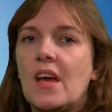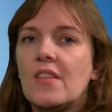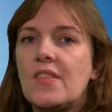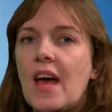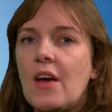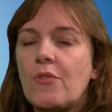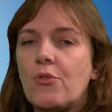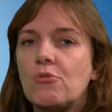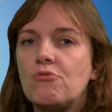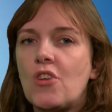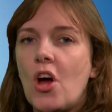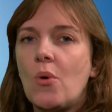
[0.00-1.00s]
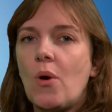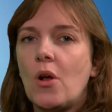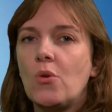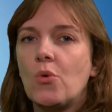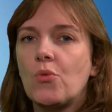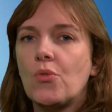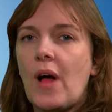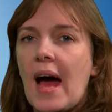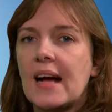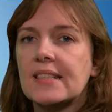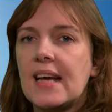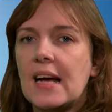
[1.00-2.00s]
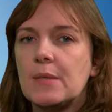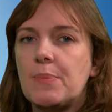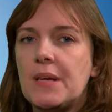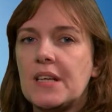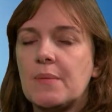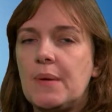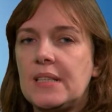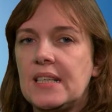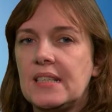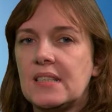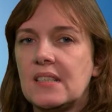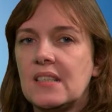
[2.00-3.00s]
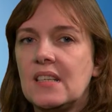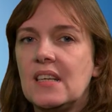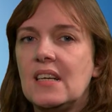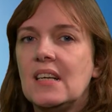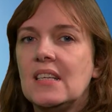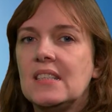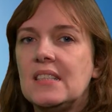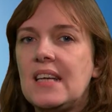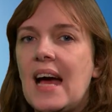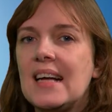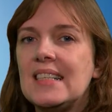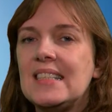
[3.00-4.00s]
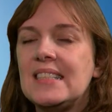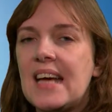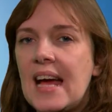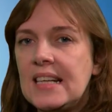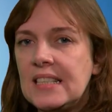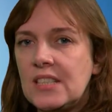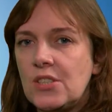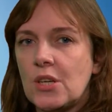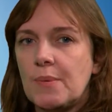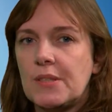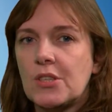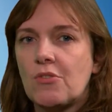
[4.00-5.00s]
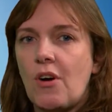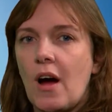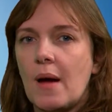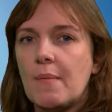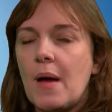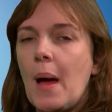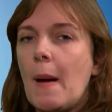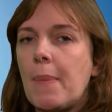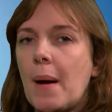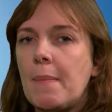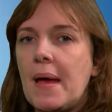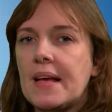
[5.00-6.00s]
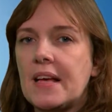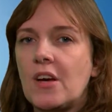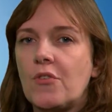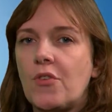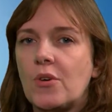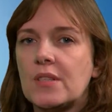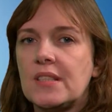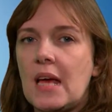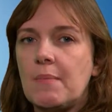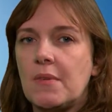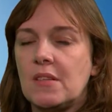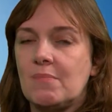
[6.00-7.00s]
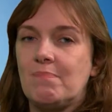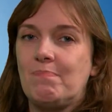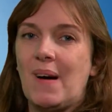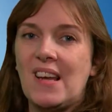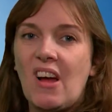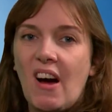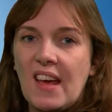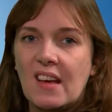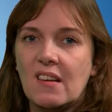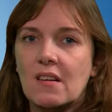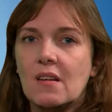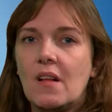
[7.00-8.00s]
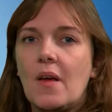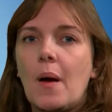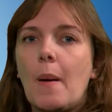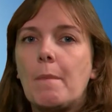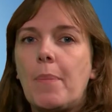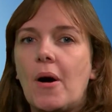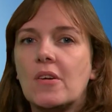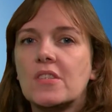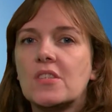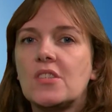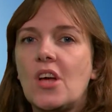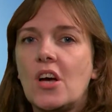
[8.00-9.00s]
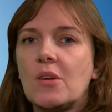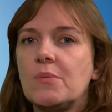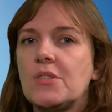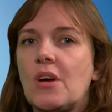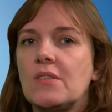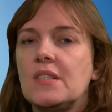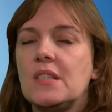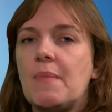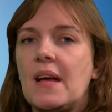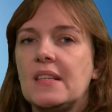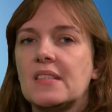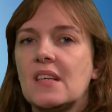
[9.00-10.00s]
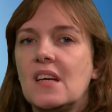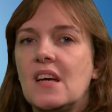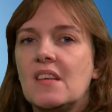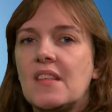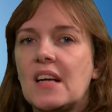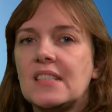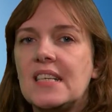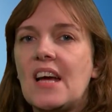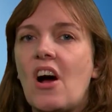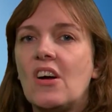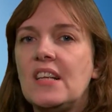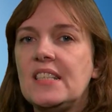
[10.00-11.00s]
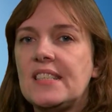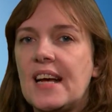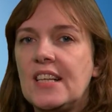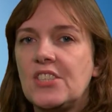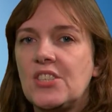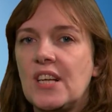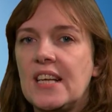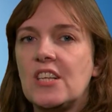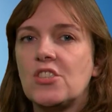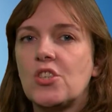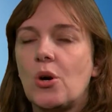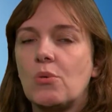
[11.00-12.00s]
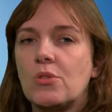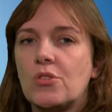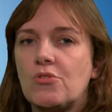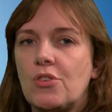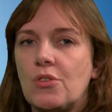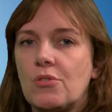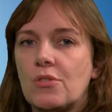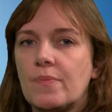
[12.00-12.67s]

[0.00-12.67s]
Therefore, no unlawful act had been committed. D had intended to commit a crime by making a false statement, by lying, but circumstances meant that he unintentionally told the truth.